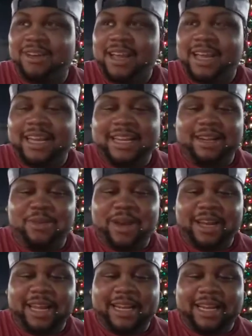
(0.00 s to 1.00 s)
And then the way
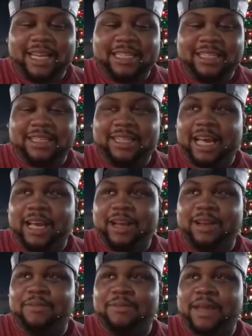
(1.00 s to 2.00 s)
they just like
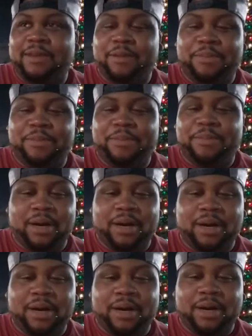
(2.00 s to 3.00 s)
make a bummy
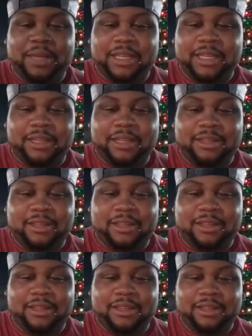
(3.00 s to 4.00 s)
Luke
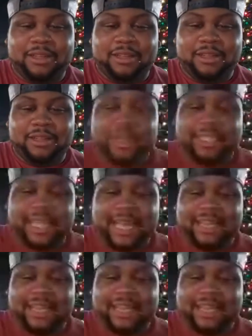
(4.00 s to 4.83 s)
Skywalker. I mean, what is that?